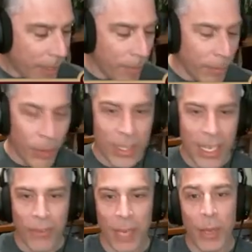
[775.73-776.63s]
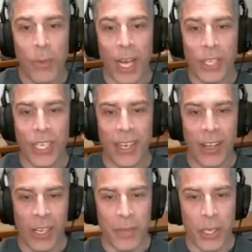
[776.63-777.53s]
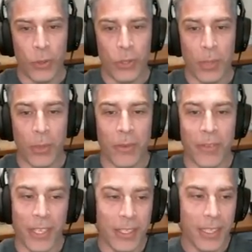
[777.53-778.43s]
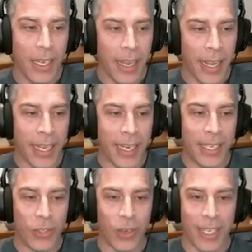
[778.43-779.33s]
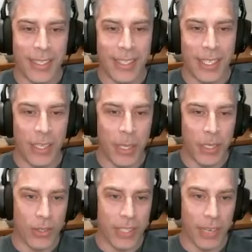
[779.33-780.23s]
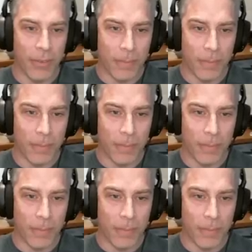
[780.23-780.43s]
But we'll definitely be watching all of the Crucible reveals and trying to steal a bunch of stuff.